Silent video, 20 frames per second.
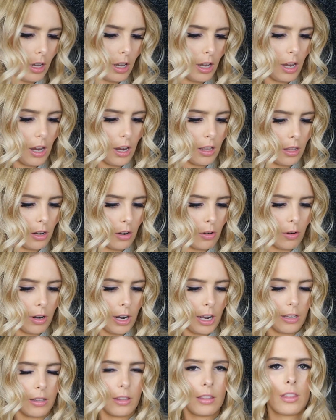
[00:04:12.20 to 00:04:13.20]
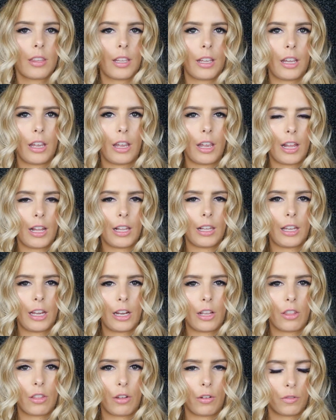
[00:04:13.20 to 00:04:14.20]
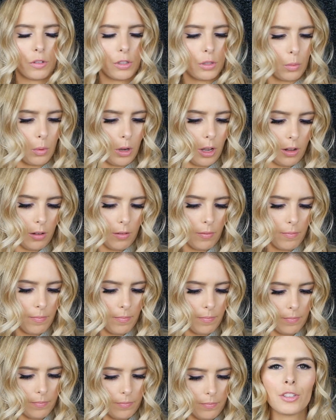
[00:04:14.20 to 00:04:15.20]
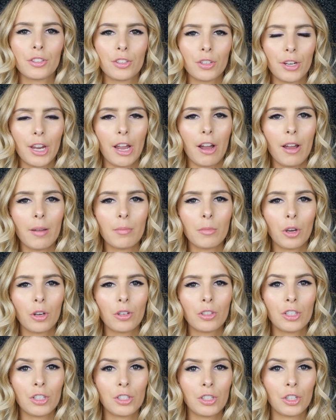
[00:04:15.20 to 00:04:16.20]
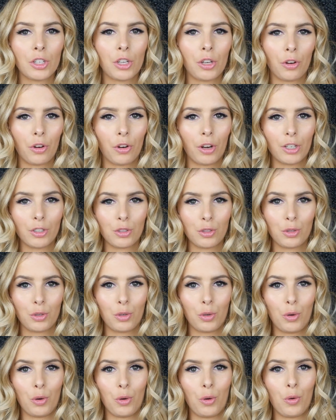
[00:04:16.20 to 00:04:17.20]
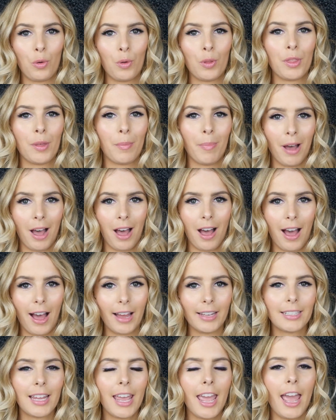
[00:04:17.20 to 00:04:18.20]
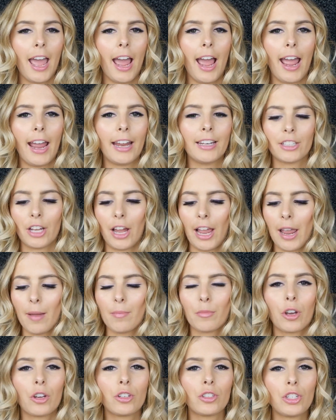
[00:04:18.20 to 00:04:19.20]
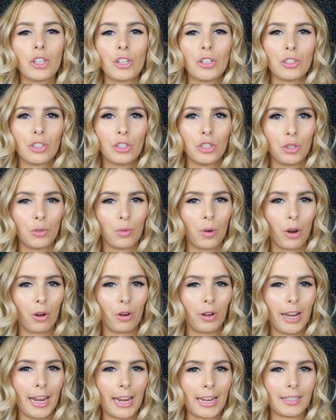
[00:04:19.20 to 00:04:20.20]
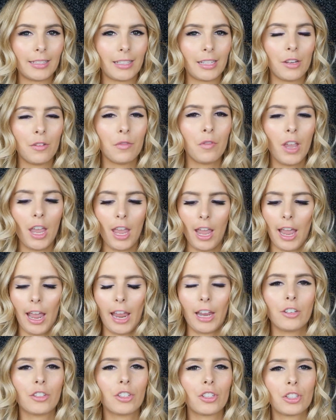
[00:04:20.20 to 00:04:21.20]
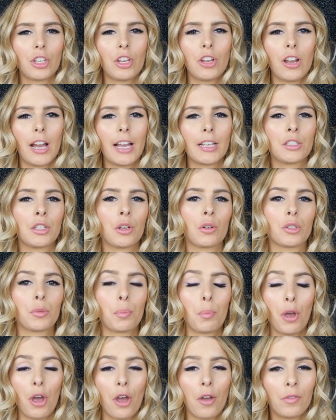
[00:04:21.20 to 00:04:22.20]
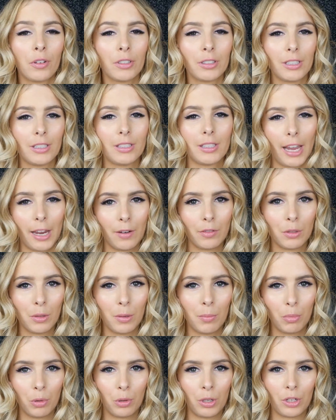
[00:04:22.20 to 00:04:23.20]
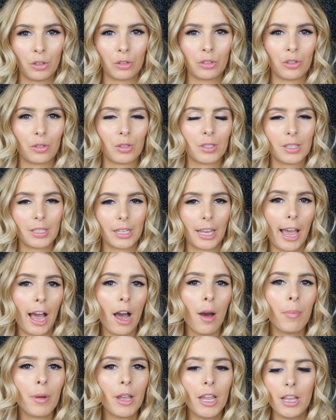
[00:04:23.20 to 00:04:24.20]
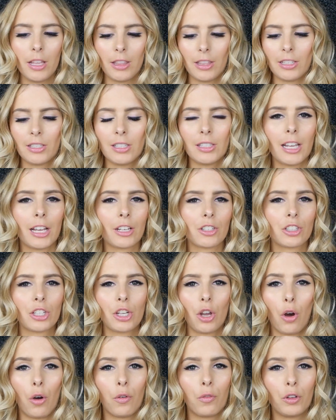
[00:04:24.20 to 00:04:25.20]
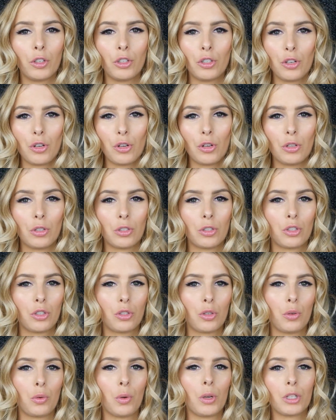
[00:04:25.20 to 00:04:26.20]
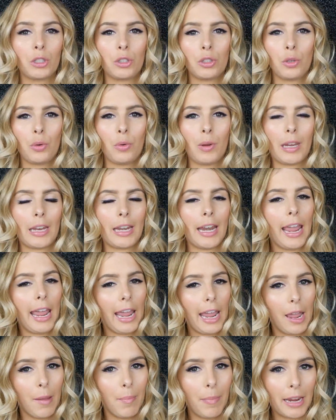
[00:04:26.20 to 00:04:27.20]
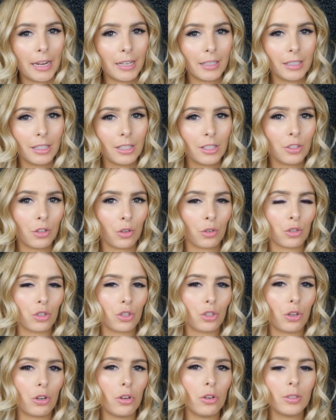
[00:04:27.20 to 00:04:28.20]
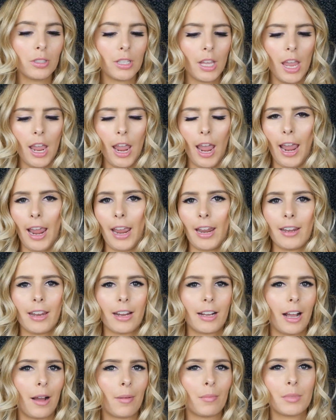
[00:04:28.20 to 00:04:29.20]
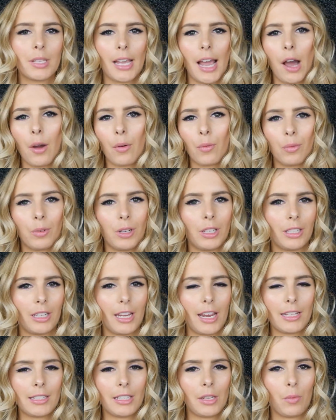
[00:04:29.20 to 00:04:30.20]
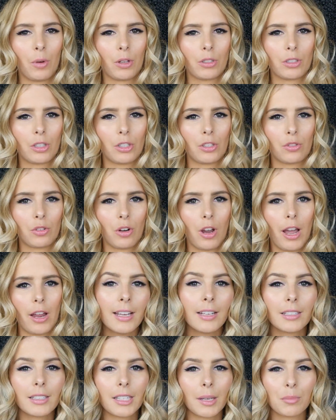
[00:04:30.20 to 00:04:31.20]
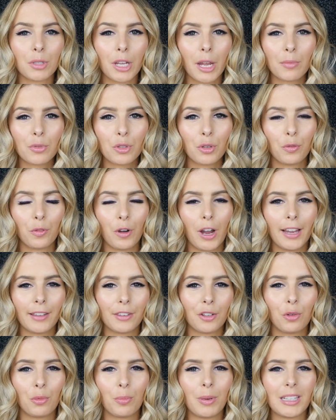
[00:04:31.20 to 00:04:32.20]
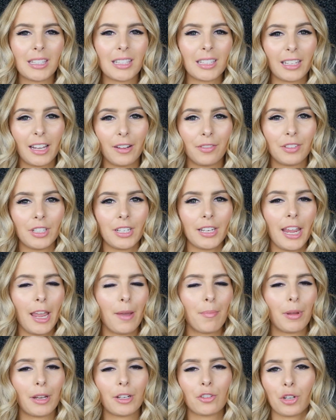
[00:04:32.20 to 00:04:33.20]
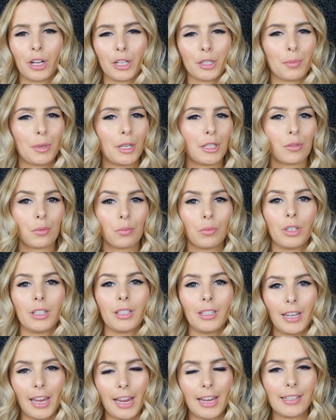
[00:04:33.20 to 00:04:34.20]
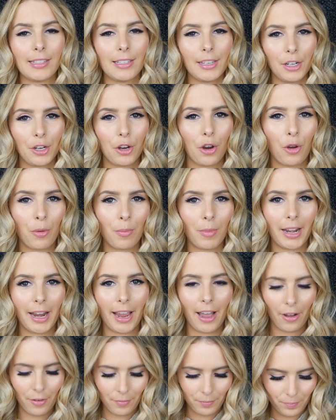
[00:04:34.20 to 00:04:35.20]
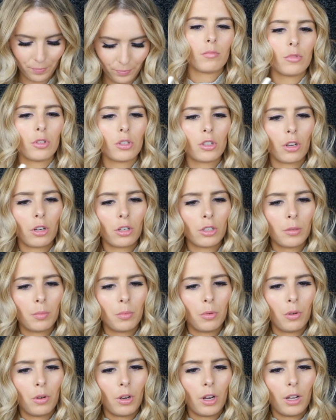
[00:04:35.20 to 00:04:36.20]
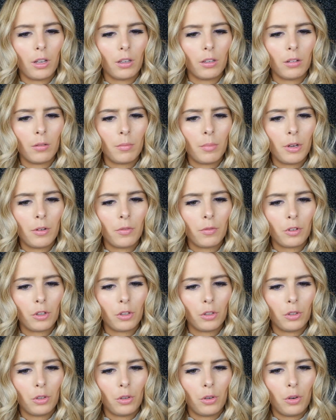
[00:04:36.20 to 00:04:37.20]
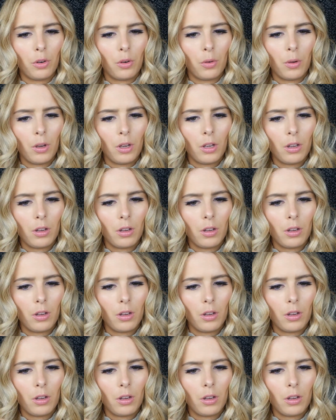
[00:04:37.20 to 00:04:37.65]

And then I'll cut the length off as well. So now I'm going to secure it to the part and I am going to use the Duo adhesive, and just so you guys know, it's perfectly safe to be putting on your scalp. This is actually often used to glue in hair pieces on shoots and it comes out really easy once it's dried. Sometimes you'll find little bits left in there, but trust me, it's really easy to comb it out. Just going to put a little bit of glue